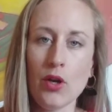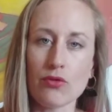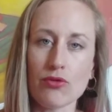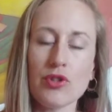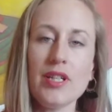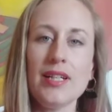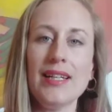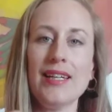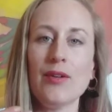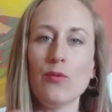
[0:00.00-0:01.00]

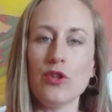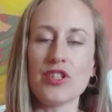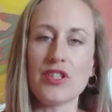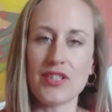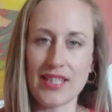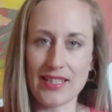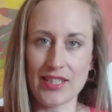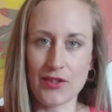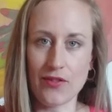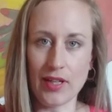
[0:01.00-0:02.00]
really wasn't
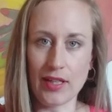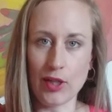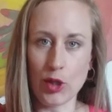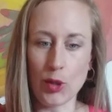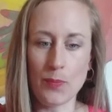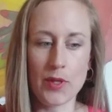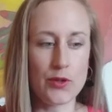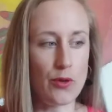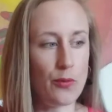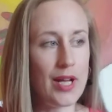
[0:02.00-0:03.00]
satisfying her.
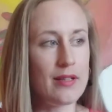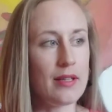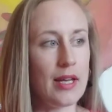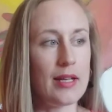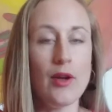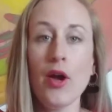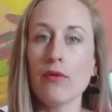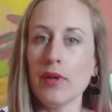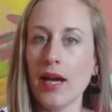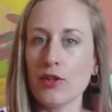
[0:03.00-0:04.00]
So when then
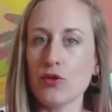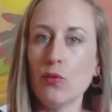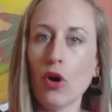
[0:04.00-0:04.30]
she had to